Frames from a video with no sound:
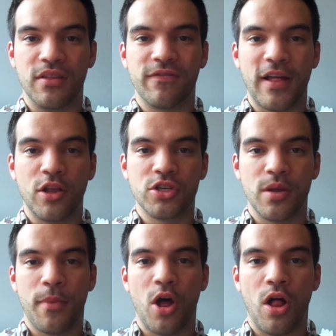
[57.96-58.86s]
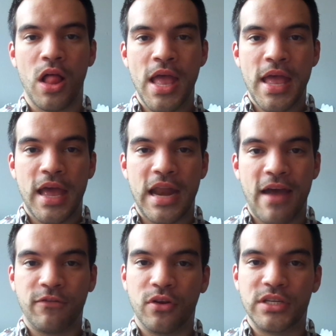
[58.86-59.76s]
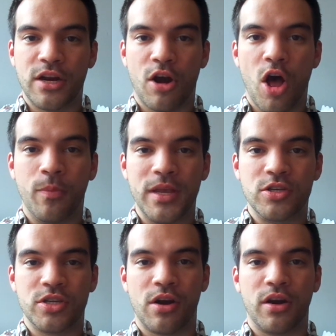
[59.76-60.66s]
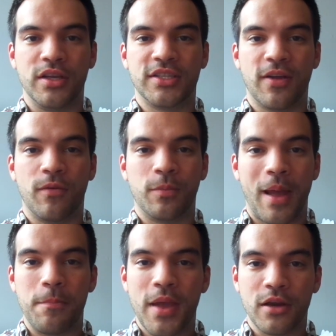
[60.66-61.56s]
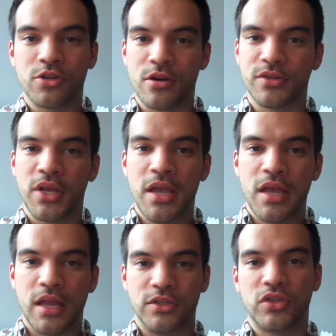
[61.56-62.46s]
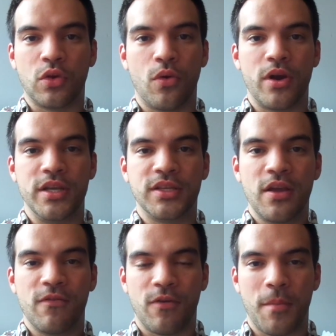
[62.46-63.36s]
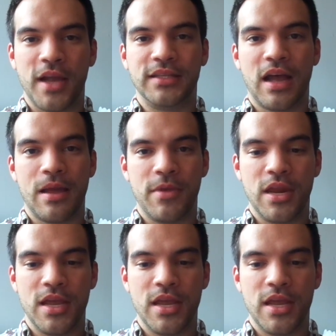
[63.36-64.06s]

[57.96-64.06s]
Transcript: in the fellowship hall, and after dinner I'll be sharing some of my pictures and stories from my time in